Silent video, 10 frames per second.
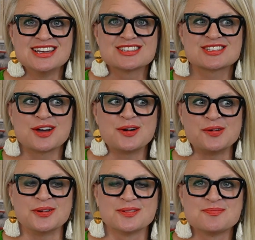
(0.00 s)

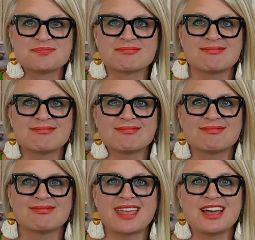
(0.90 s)
So,
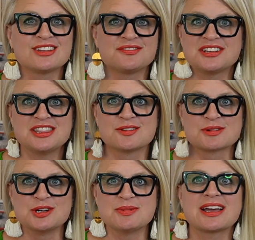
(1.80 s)
elephant in the
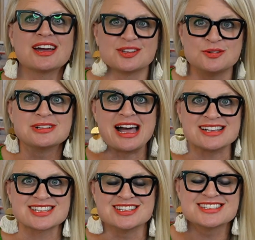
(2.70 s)
room, I got new
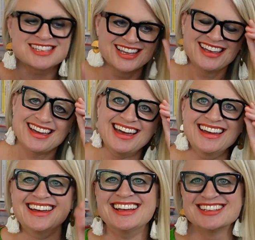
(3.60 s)
glasses.
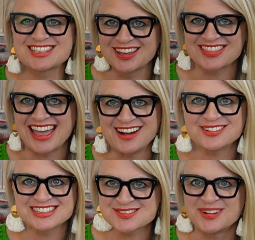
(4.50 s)
So that
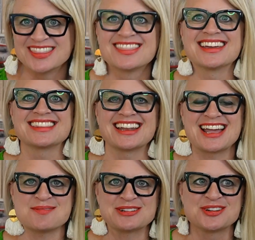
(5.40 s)
was one thing that
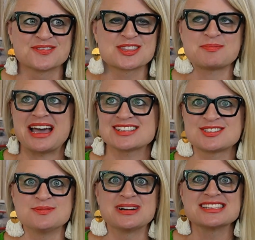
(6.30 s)
happened over the past
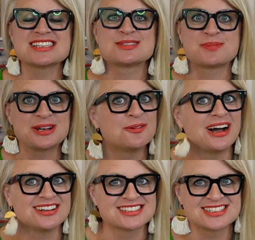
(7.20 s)
2 months. It's been a
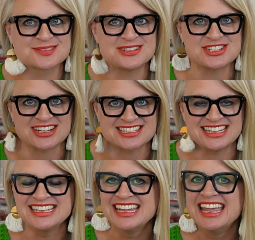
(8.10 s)
while since we checked
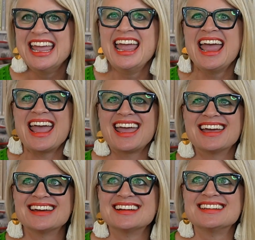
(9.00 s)
in.
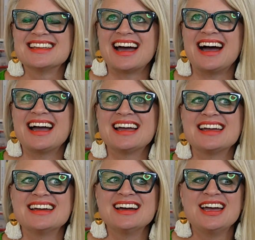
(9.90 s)
And
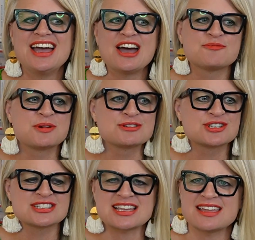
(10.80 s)
I have
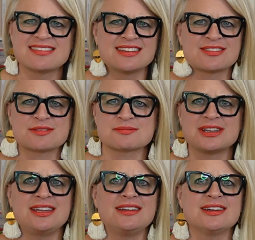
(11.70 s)
purchased, I think,
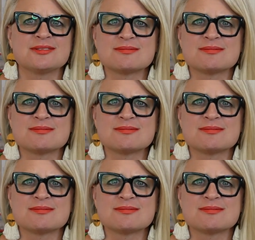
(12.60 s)
3